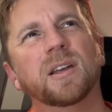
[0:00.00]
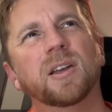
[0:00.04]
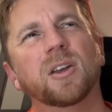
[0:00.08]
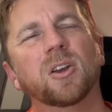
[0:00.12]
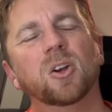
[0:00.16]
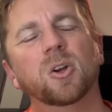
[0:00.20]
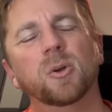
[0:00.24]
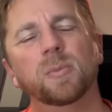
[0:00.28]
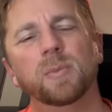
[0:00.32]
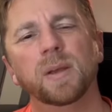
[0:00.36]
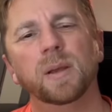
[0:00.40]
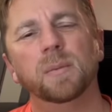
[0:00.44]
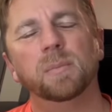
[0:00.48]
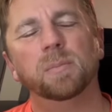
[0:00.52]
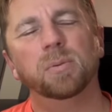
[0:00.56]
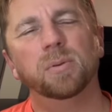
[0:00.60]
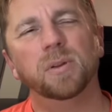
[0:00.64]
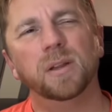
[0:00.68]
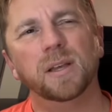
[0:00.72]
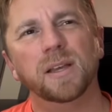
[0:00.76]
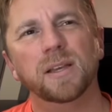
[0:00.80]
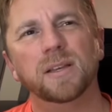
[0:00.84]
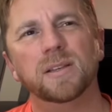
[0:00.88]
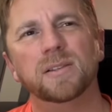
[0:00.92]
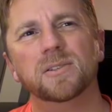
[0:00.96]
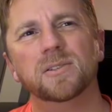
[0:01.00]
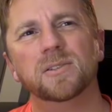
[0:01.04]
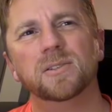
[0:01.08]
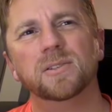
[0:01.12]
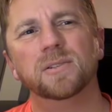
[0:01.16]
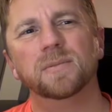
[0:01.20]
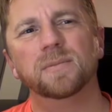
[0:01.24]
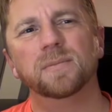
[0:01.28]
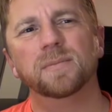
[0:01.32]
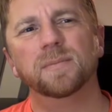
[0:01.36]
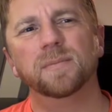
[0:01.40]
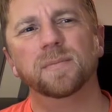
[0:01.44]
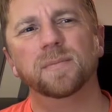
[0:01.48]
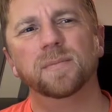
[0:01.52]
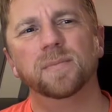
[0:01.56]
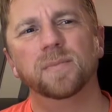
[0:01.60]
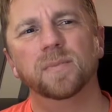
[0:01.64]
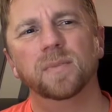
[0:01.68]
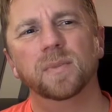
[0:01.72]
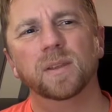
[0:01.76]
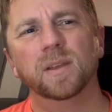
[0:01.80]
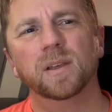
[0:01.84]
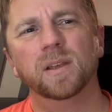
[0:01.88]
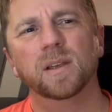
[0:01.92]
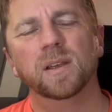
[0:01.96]
Could be a place,
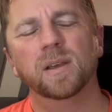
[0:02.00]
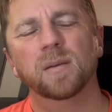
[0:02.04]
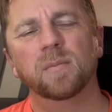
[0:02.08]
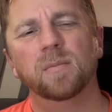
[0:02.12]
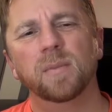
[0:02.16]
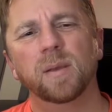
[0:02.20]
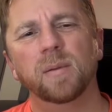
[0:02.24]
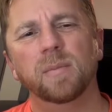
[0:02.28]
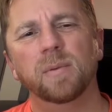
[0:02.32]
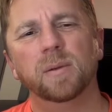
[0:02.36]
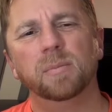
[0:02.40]
maybe